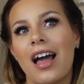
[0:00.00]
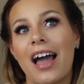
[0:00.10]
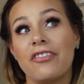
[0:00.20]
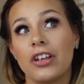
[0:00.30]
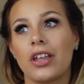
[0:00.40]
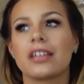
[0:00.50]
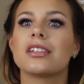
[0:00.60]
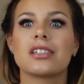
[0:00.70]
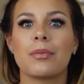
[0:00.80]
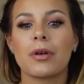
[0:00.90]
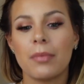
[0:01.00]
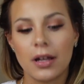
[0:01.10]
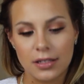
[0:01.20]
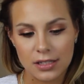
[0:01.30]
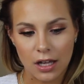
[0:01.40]
I feel like the summer
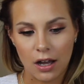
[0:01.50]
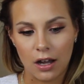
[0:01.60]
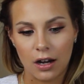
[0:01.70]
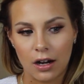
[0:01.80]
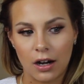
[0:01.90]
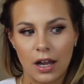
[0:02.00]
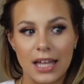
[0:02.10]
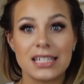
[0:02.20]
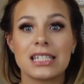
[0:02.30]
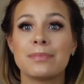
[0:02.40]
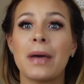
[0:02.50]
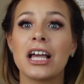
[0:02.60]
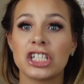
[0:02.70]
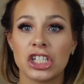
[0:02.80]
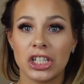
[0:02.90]
months are
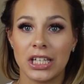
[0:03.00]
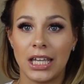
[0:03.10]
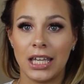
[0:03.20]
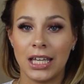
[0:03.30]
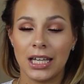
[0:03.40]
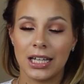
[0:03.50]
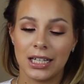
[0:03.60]
especially